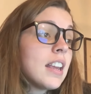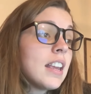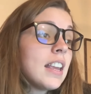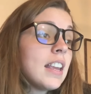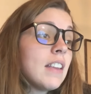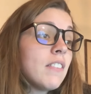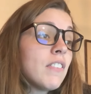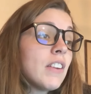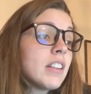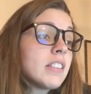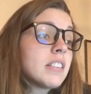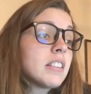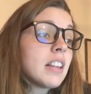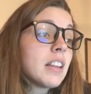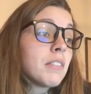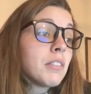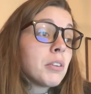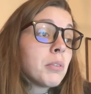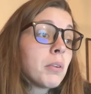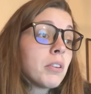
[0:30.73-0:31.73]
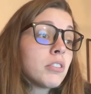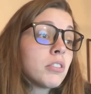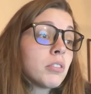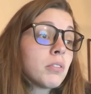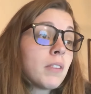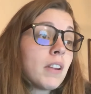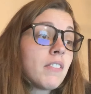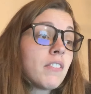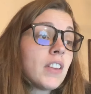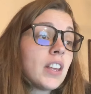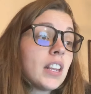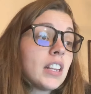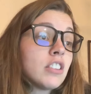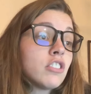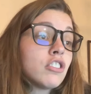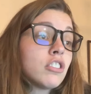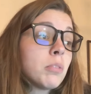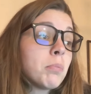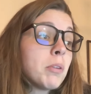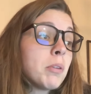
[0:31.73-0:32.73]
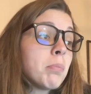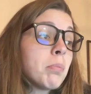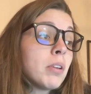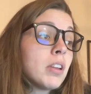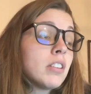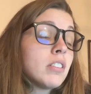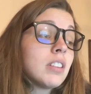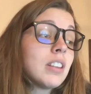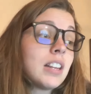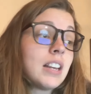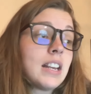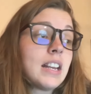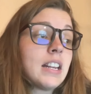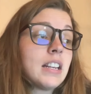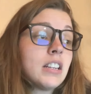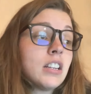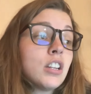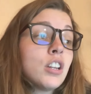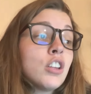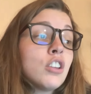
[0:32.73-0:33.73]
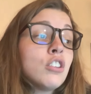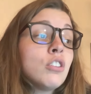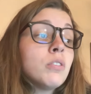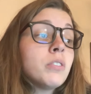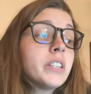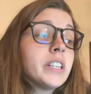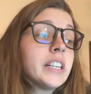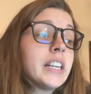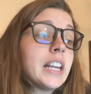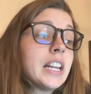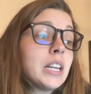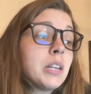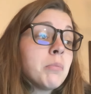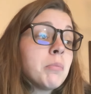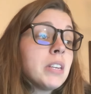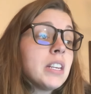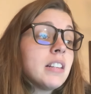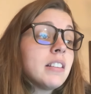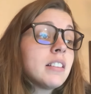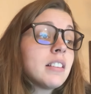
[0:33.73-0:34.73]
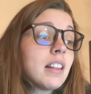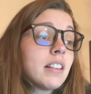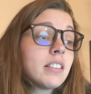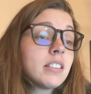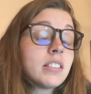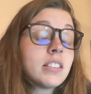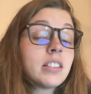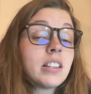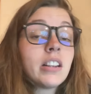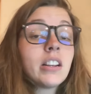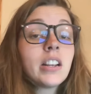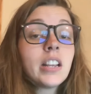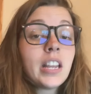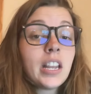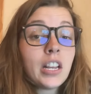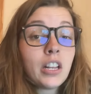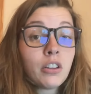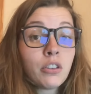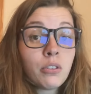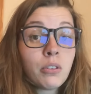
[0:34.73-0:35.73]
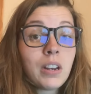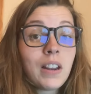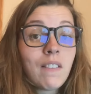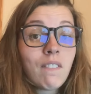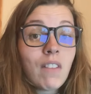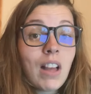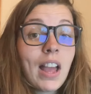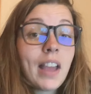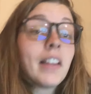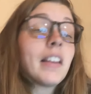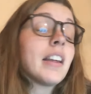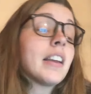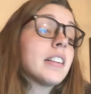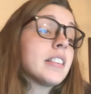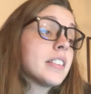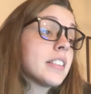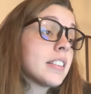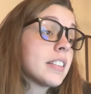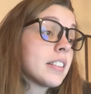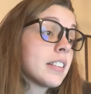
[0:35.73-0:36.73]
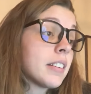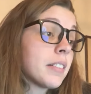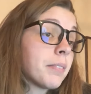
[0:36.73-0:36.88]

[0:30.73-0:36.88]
He felt slavery was horrific and should be put to an end, using any means necessary, including violence.